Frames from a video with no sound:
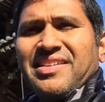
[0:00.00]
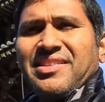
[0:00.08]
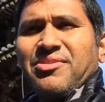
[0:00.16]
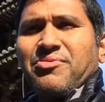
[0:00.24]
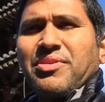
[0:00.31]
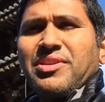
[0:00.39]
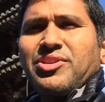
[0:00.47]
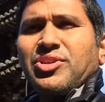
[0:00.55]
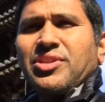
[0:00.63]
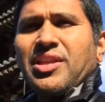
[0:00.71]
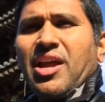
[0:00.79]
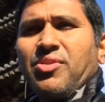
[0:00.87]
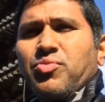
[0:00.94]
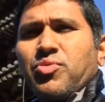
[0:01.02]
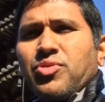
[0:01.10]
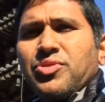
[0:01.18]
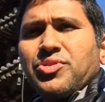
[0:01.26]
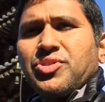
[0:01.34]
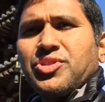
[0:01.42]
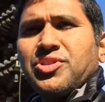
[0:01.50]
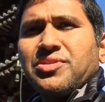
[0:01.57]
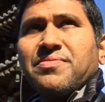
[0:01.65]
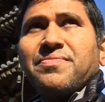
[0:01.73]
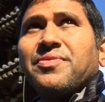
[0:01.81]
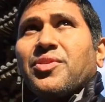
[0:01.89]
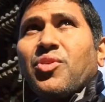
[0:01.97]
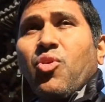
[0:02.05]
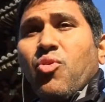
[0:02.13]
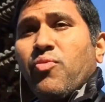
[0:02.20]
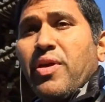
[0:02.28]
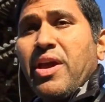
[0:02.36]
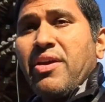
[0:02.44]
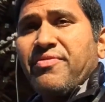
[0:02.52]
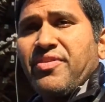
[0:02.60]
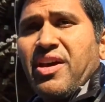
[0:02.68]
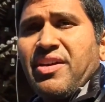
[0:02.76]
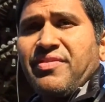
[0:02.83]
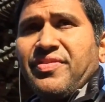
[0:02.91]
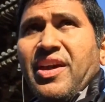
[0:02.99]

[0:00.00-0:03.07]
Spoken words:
the religion that was, or way of life